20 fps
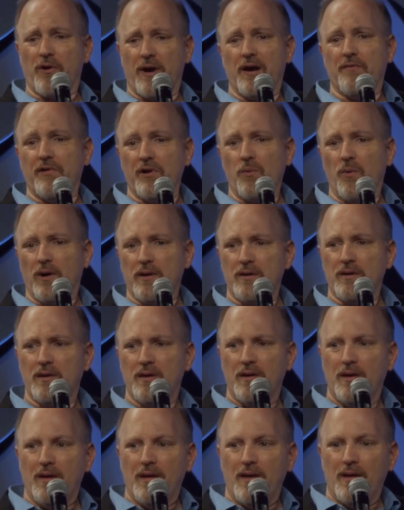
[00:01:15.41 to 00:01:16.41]
everyone,
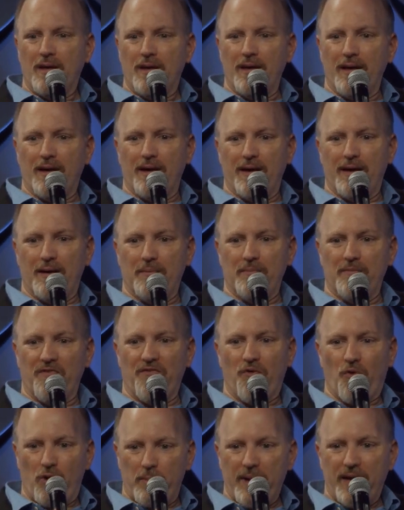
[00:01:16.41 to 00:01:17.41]

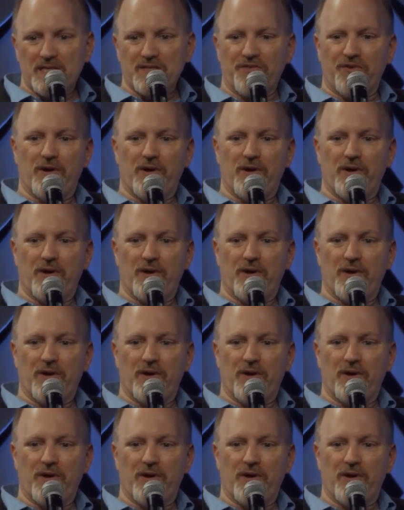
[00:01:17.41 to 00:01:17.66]
formats for